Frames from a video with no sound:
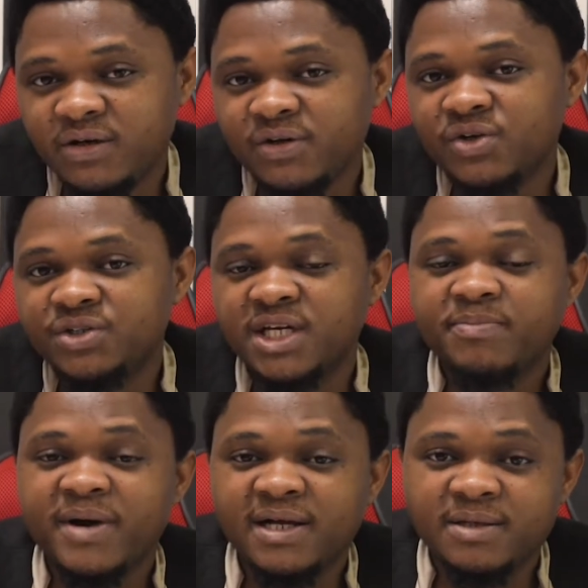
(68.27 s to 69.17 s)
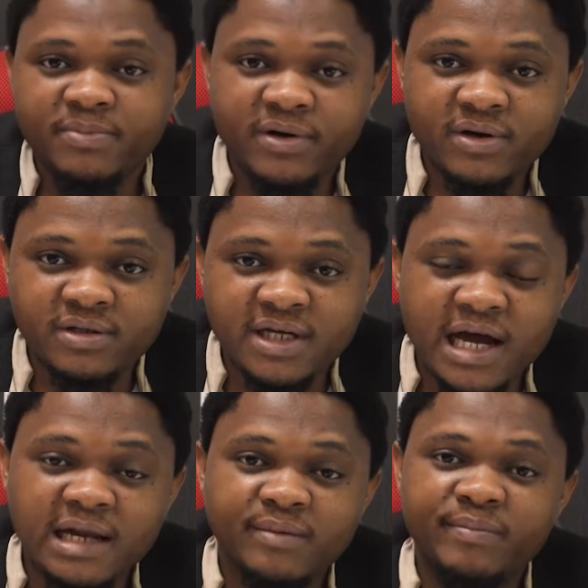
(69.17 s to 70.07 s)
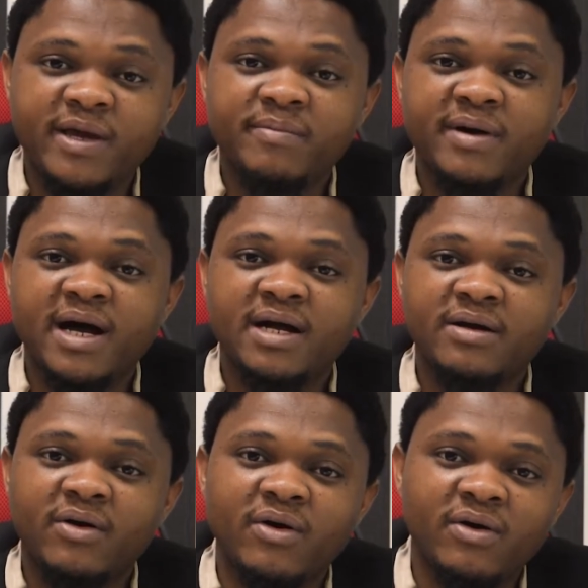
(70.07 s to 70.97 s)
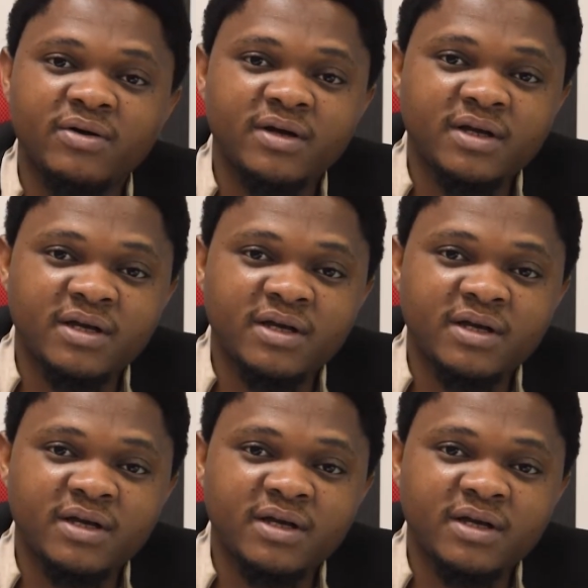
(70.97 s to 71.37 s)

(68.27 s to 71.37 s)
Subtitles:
We need to take back the product and pay back or